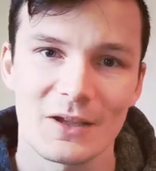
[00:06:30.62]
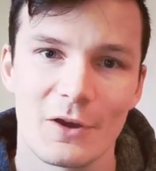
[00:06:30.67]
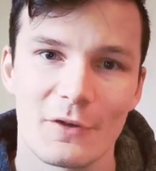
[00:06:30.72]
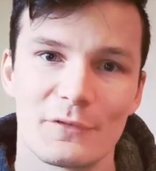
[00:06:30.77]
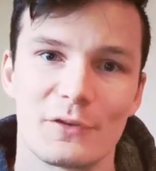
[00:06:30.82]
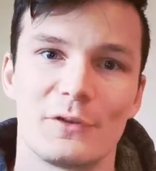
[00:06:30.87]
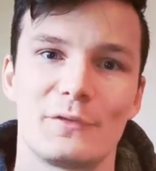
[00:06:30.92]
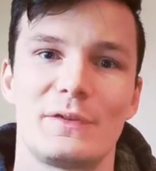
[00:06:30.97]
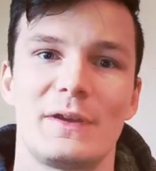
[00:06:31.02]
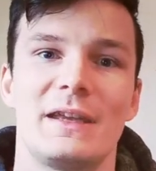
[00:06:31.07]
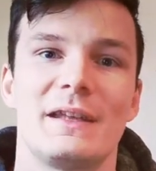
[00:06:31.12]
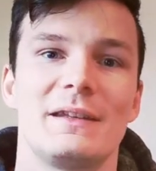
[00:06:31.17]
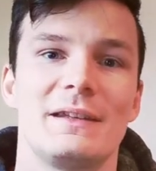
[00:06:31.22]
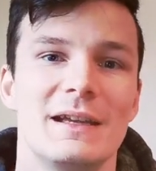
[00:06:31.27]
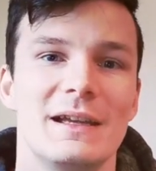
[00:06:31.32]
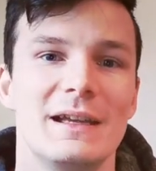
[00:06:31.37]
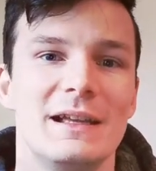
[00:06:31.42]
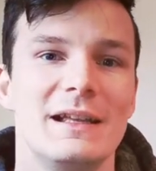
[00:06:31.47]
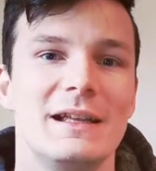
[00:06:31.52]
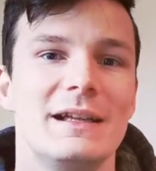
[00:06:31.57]
of your
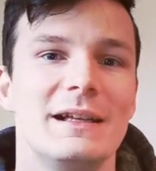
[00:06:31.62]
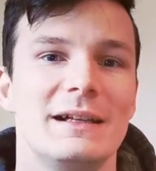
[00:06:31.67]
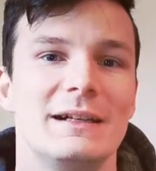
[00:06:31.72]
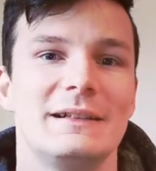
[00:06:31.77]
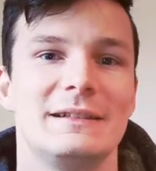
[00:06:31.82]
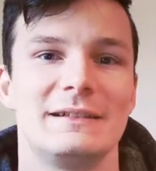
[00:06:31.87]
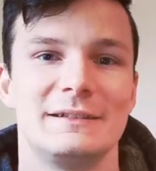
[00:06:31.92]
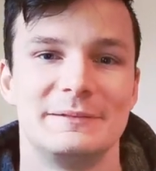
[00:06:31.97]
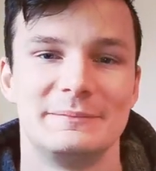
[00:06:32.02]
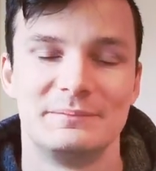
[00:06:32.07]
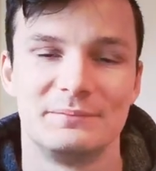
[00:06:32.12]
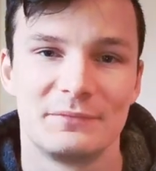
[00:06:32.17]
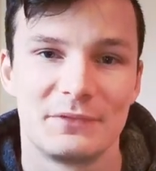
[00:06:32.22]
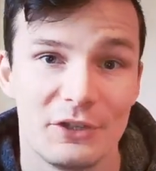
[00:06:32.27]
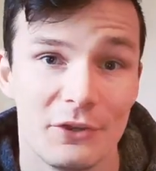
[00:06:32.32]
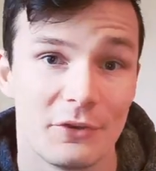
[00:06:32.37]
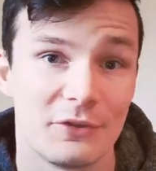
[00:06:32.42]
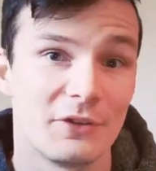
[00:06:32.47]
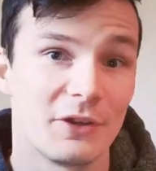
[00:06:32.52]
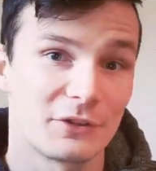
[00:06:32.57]
feint, um,
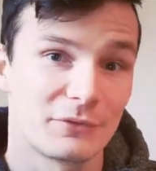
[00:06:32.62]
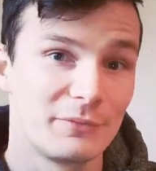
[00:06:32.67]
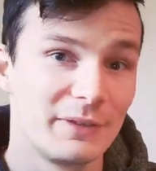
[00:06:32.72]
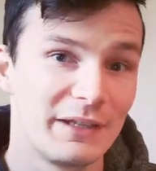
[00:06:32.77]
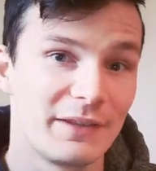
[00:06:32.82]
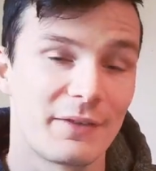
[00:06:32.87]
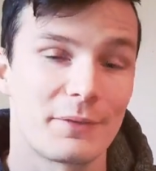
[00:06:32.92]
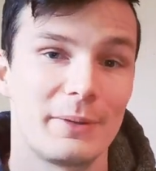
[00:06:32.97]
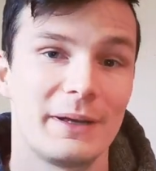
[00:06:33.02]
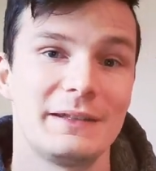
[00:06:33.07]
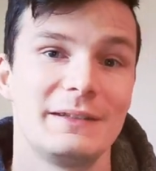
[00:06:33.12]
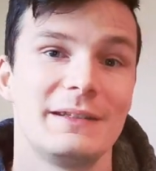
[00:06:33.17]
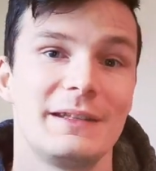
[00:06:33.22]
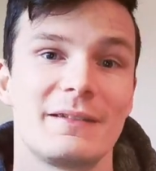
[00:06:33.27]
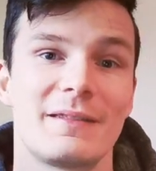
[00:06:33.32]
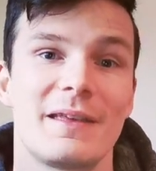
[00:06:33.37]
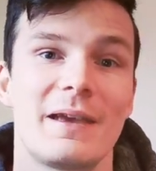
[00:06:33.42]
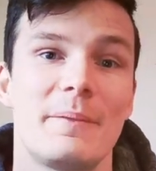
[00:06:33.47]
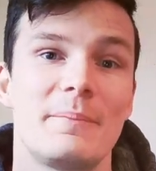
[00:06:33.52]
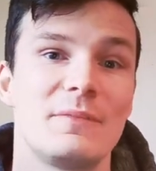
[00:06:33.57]
you're not really
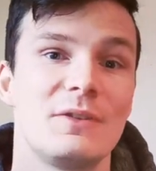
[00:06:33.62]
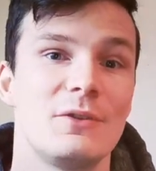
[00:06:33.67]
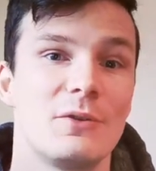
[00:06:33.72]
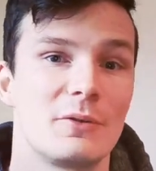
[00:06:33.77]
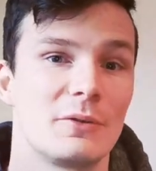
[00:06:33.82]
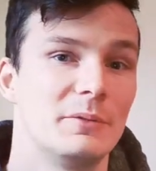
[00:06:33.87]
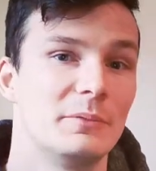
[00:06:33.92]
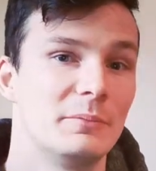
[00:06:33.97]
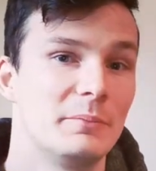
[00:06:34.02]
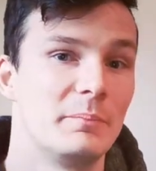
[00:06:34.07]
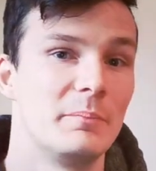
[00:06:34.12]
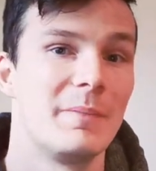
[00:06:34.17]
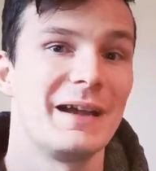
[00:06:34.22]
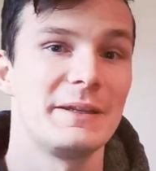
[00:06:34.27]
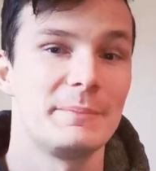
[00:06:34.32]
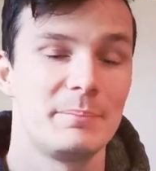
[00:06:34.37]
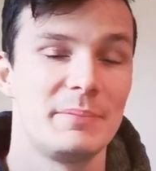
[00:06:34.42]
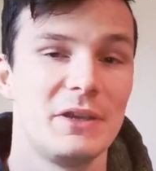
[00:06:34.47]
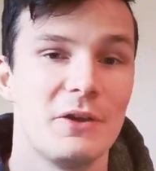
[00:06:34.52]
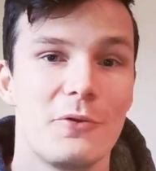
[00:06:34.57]
threatening them, you
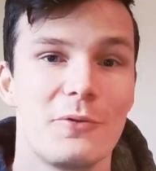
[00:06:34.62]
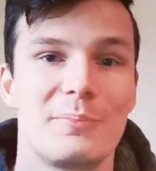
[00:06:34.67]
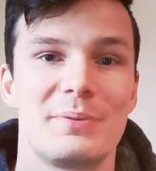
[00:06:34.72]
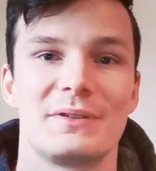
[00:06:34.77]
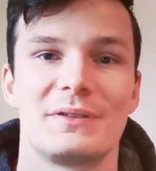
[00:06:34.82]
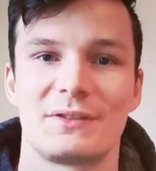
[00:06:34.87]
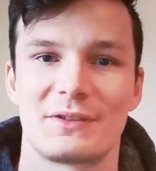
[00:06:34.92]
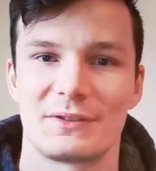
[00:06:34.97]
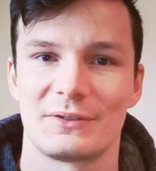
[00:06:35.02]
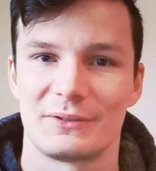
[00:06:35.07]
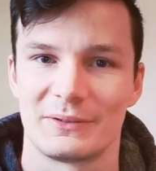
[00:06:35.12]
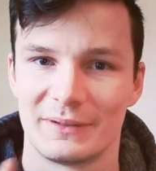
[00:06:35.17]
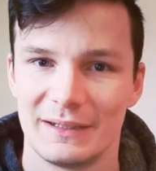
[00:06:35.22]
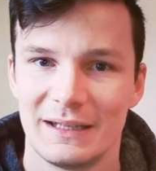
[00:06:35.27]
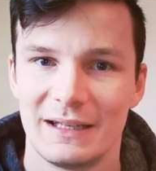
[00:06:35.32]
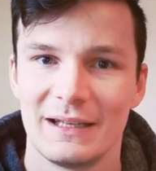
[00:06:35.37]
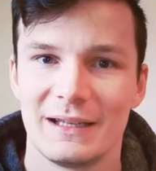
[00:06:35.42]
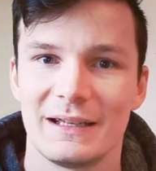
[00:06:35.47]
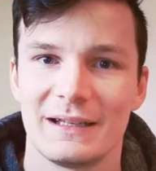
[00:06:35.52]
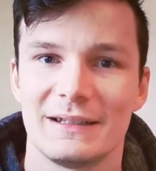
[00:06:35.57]
might be open, so
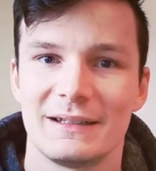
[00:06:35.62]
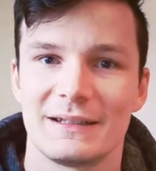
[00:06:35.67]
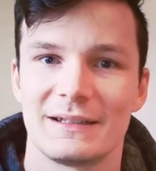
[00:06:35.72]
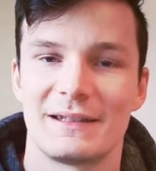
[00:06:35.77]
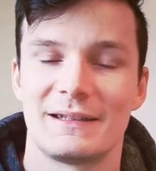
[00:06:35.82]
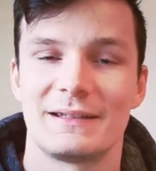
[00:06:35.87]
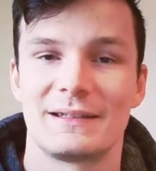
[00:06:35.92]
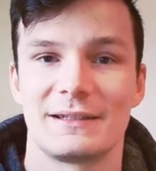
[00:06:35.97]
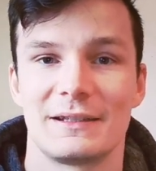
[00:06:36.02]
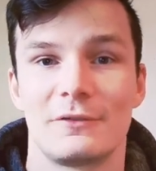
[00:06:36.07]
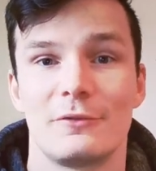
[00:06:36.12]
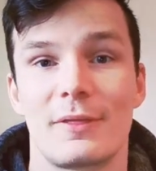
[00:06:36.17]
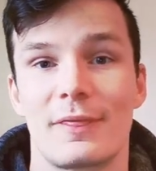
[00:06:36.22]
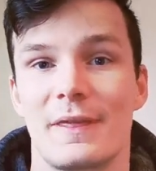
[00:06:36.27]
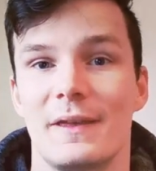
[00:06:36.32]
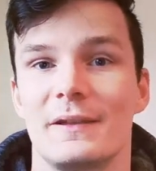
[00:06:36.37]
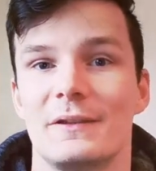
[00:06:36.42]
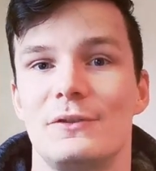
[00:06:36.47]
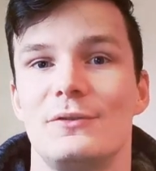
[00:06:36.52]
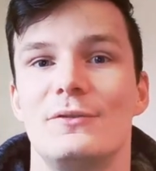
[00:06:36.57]
uh, that's a good
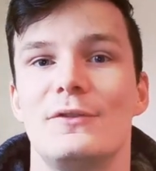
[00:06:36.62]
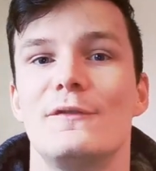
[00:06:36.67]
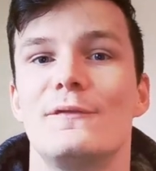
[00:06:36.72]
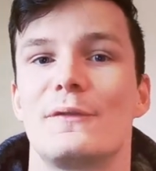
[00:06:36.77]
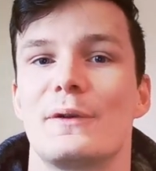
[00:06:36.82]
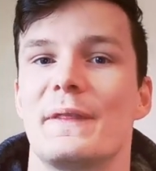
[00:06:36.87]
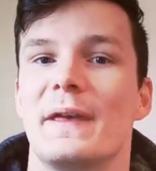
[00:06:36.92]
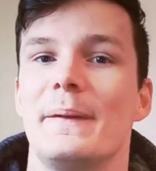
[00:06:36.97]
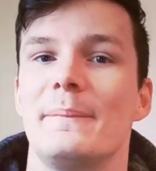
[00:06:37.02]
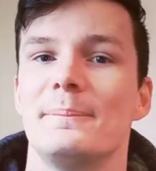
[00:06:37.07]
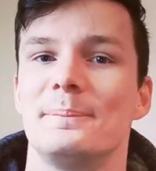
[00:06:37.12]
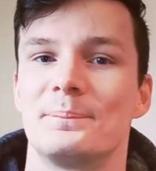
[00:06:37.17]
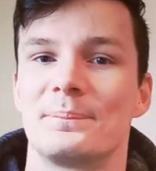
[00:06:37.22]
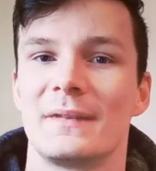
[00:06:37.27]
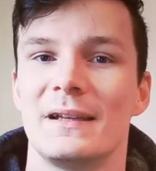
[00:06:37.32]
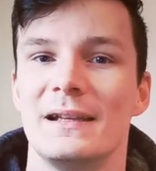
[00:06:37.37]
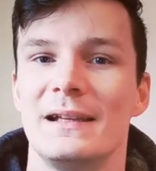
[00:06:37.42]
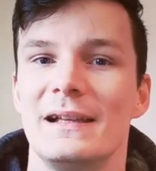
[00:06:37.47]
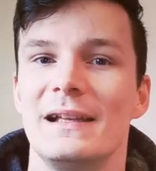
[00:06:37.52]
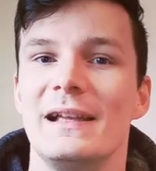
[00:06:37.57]
thing to do for them.
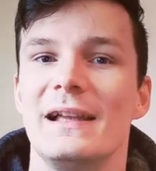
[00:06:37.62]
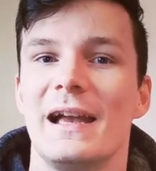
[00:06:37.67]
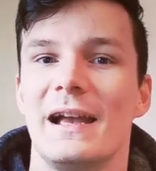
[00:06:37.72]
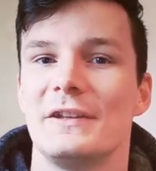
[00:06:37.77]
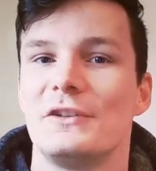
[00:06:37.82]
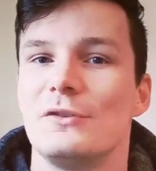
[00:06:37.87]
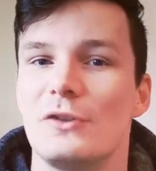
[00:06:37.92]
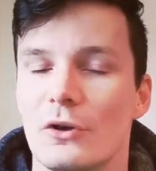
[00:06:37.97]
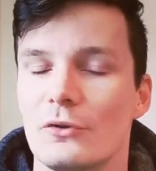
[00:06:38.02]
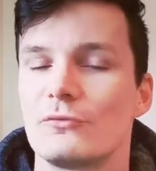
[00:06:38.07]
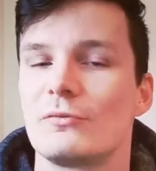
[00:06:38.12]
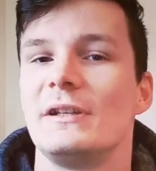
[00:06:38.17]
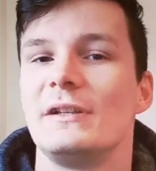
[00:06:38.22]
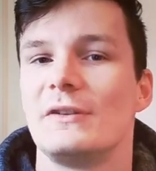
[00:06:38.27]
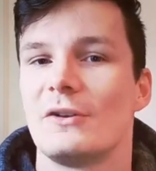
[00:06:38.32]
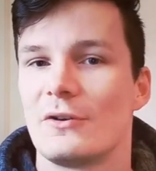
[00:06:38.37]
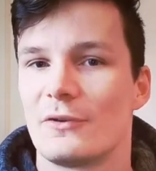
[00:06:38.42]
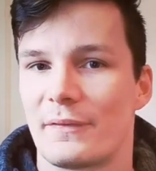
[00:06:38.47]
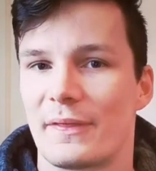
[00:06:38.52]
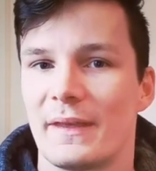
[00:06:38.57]
And you don't really
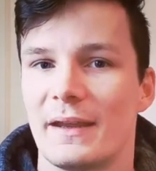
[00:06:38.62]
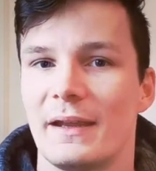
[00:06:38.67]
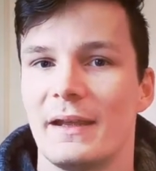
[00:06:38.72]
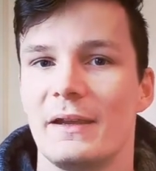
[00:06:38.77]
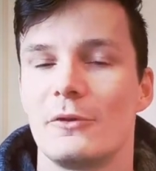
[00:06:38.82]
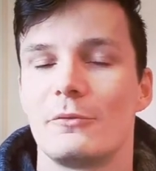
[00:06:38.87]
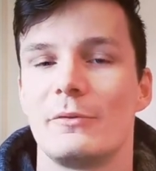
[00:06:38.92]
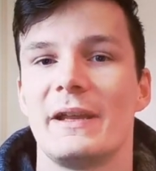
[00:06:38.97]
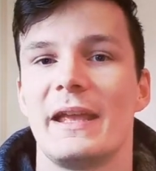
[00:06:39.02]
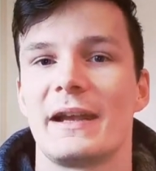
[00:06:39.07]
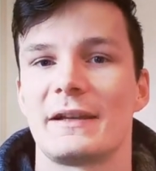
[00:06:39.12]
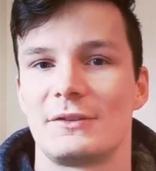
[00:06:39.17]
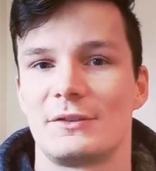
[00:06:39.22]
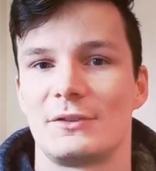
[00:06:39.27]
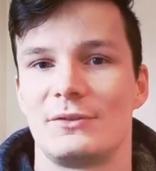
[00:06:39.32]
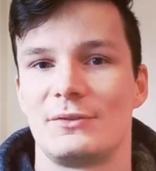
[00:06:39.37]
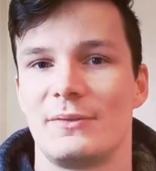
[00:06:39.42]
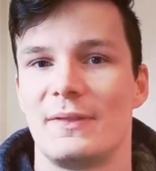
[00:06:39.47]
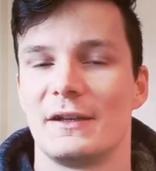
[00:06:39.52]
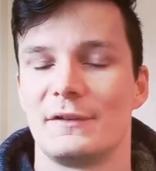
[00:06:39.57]
know if they
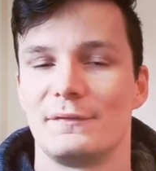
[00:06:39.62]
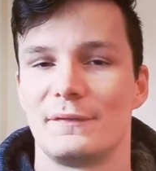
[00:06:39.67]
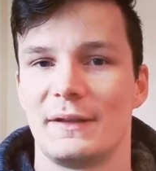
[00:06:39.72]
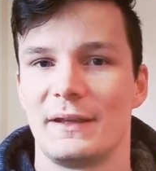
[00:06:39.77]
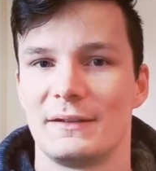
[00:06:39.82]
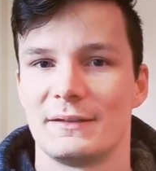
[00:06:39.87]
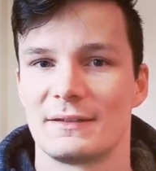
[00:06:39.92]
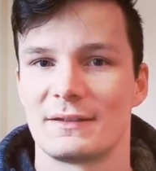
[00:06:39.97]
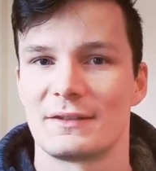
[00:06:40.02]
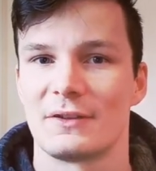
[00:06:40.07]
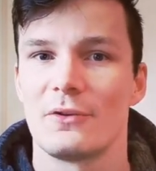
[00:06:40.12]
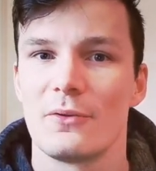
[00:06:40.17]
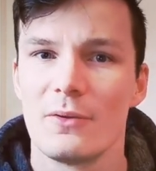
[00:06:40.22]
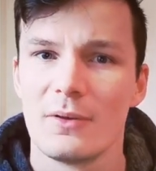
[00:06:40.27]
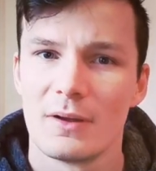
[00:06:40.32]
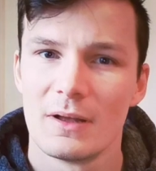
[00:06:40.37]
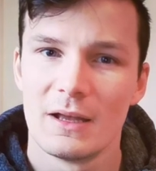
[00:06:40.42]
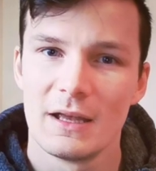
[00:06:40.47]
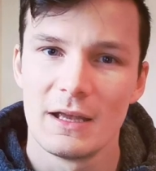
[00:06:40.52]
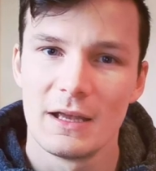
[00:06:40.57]
react to that feint.
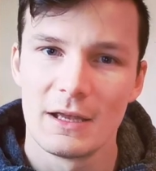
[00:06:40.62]
So